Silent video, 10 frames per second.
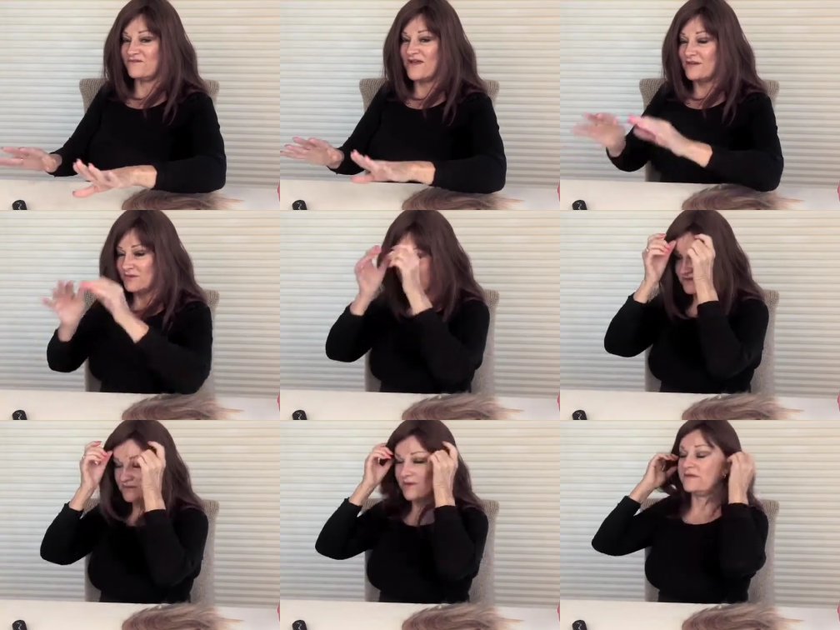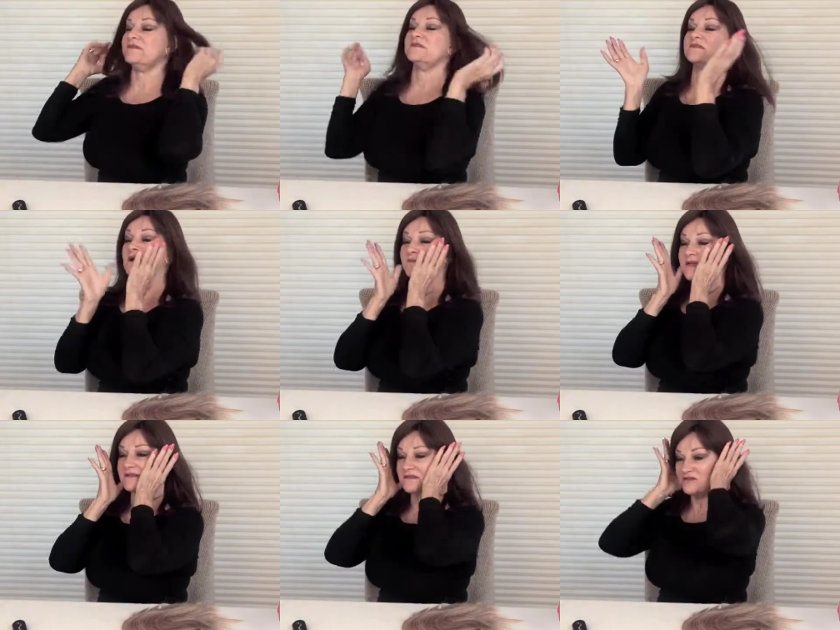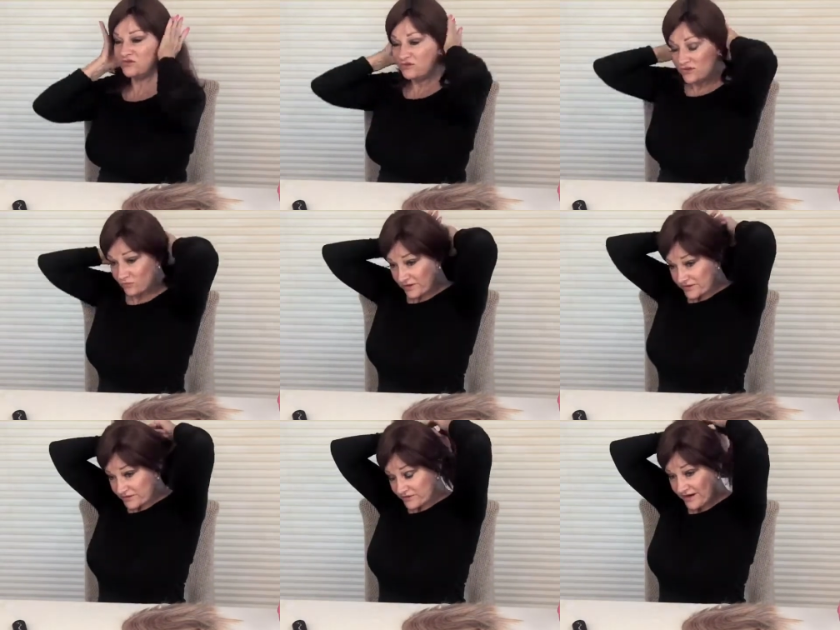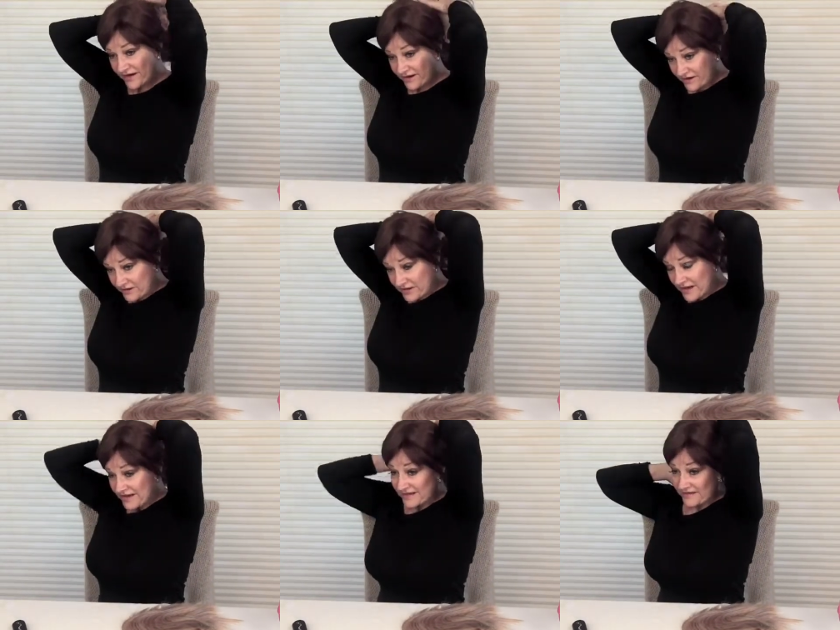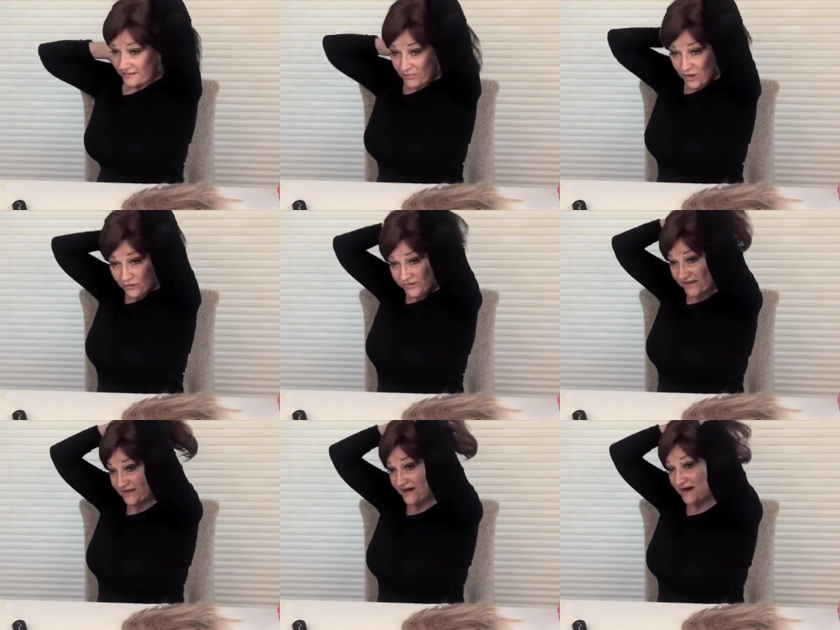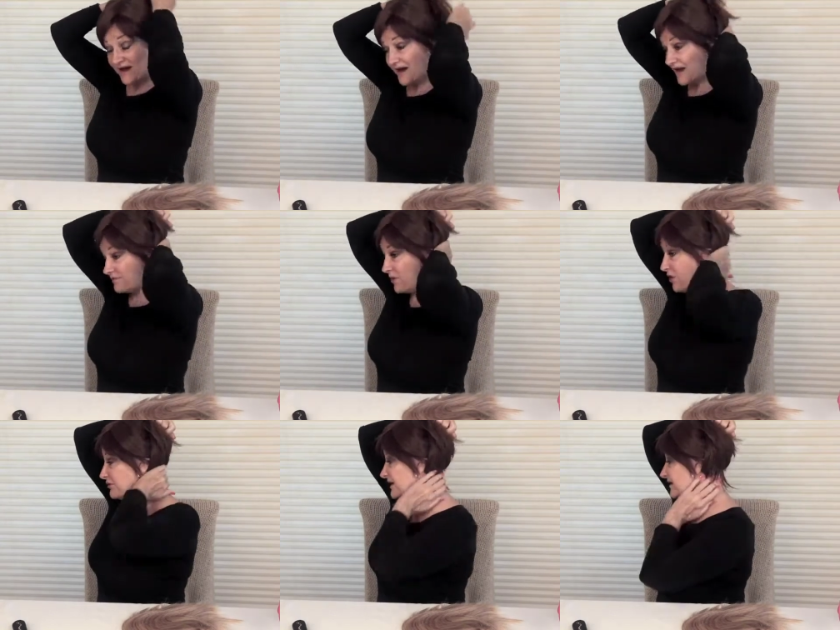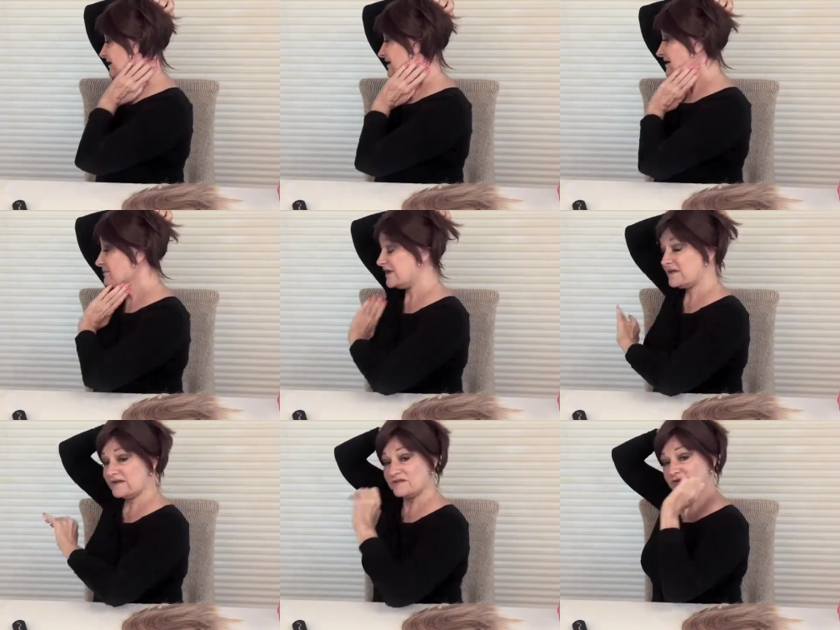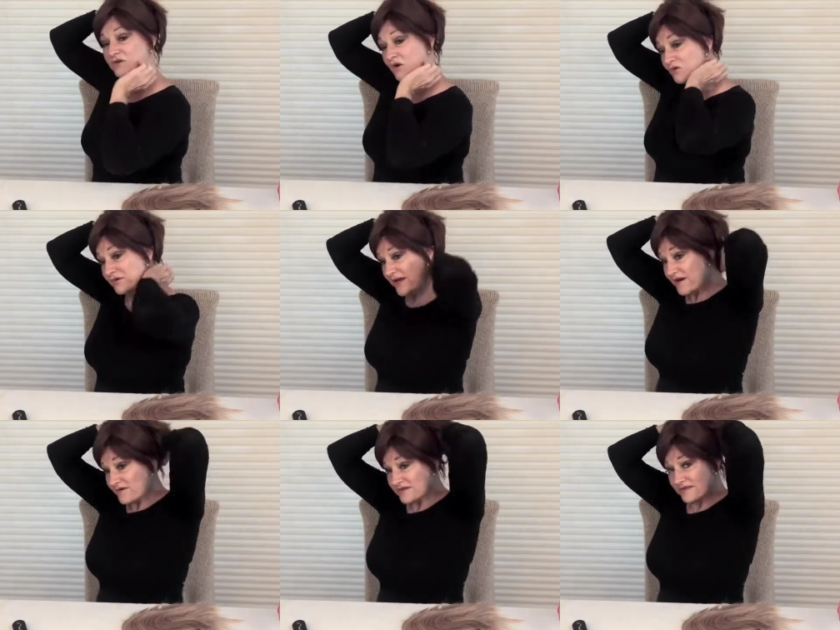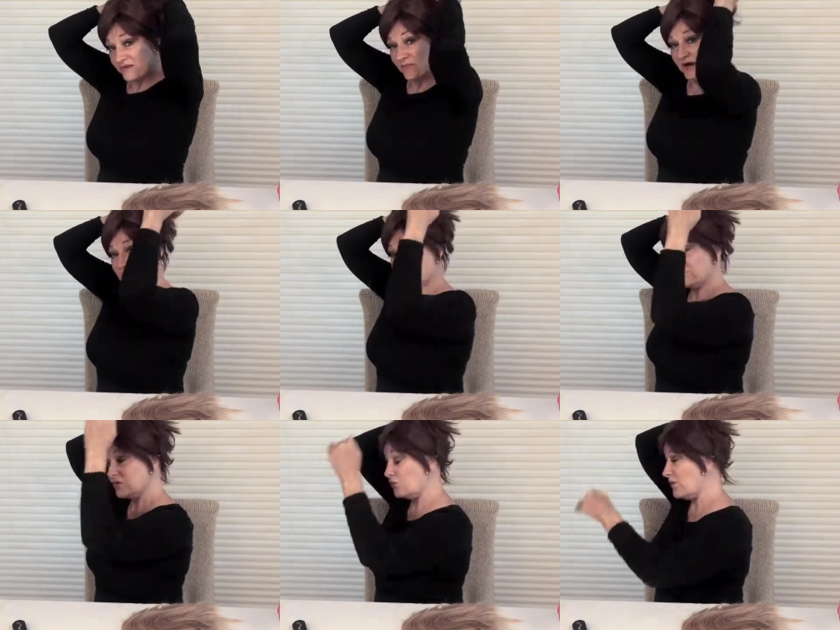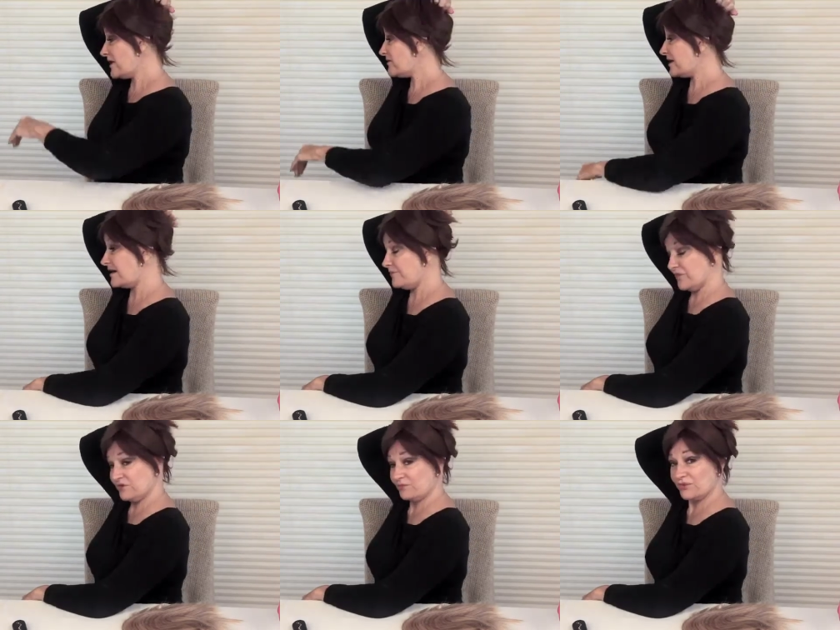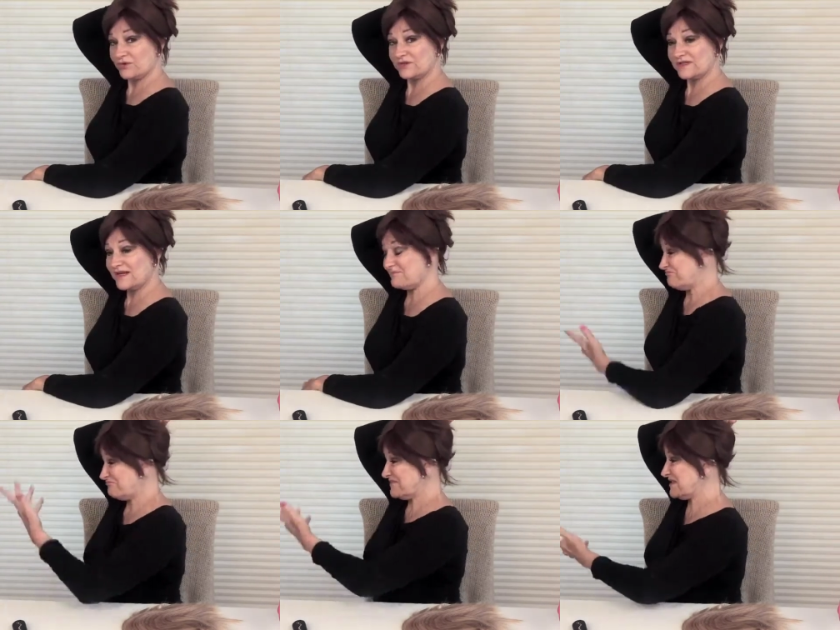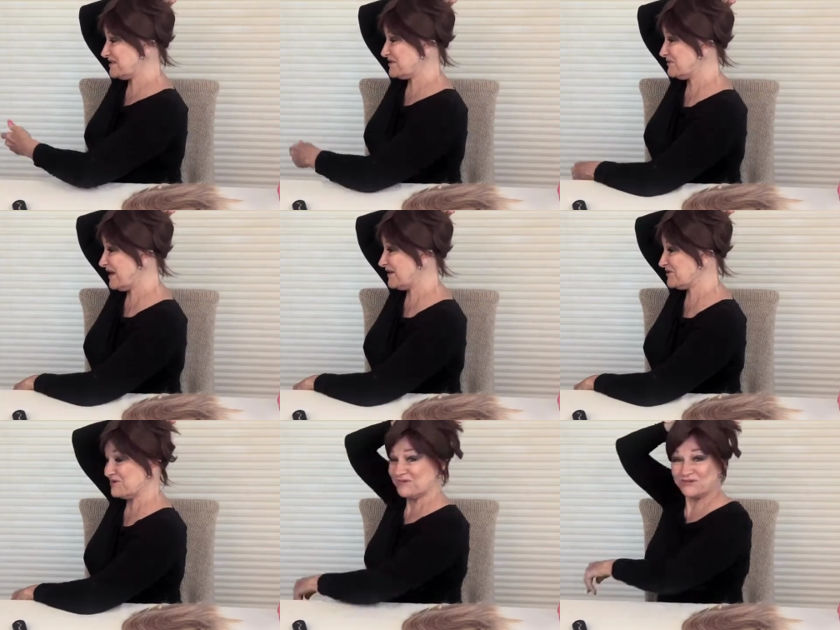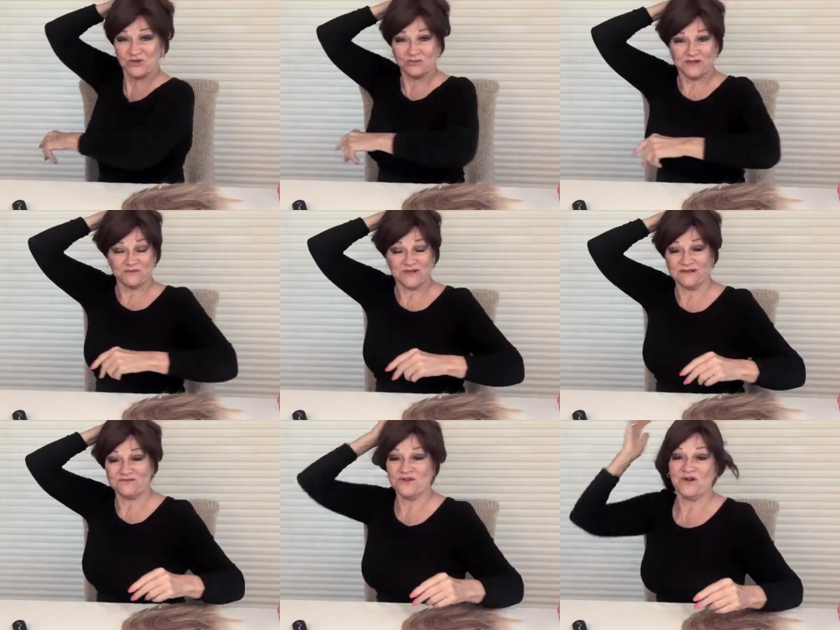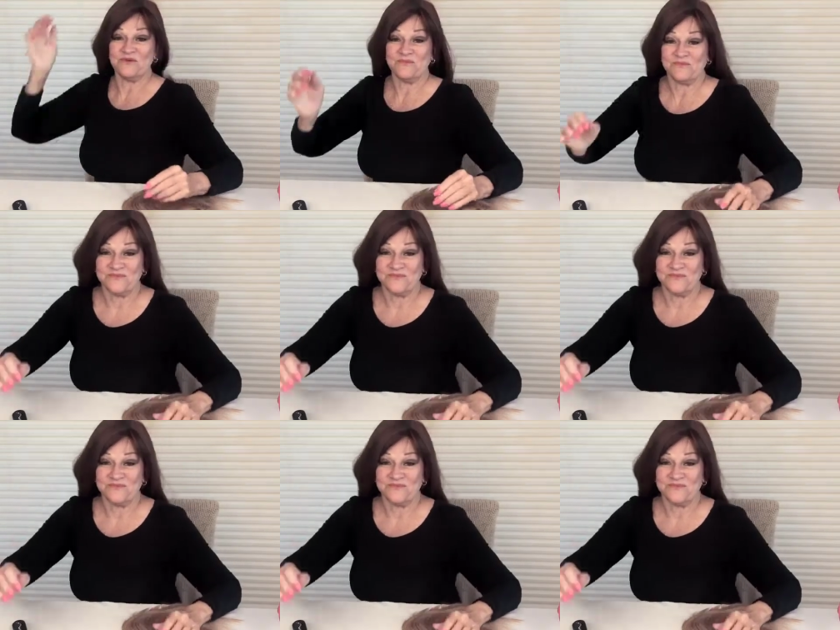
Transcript: fabulous about these topettes is you can wear your hair in a pony, a high pony, because your own hair is in the bottom. You wear it up, you pull it up, so natural, nobody would ever know.